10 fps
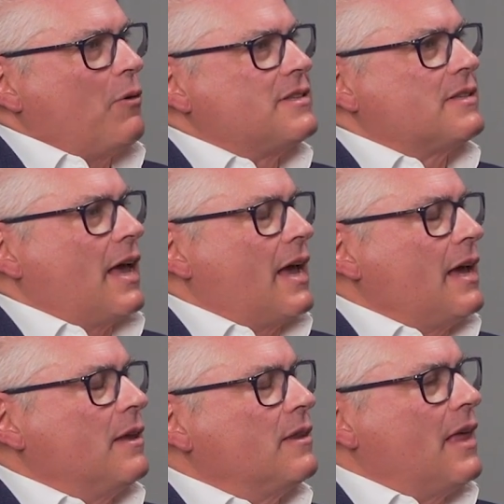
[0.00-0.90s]
would
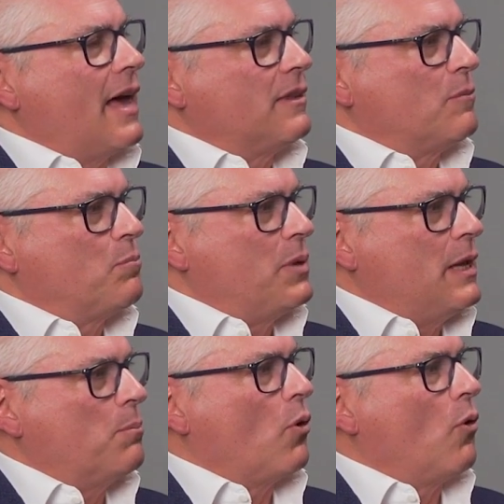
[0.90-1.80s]
say that
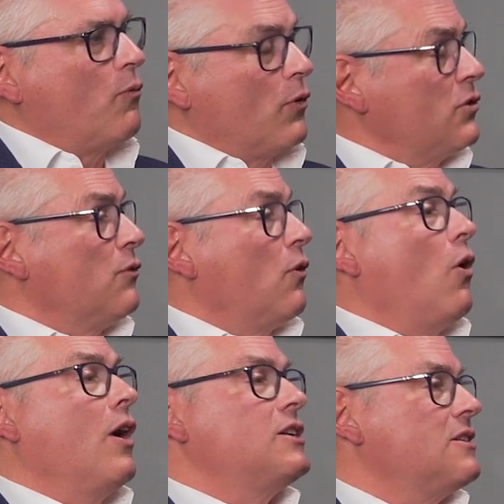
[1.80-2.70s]
people, first of all,
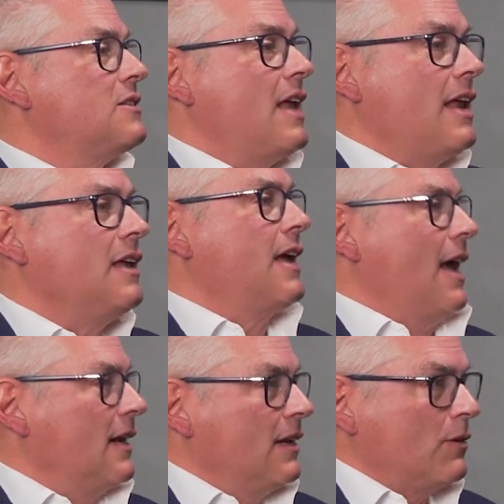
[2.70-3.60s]
are just
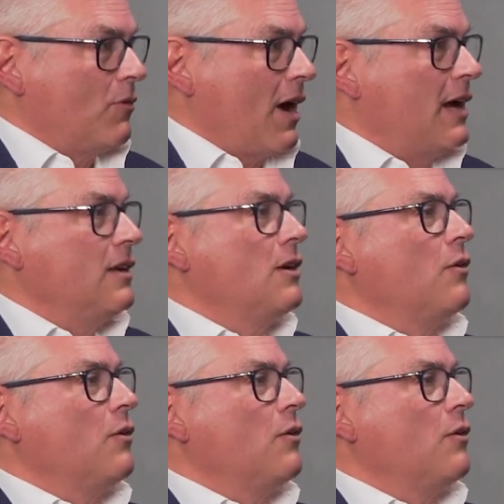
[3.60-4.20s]
dedicated, right?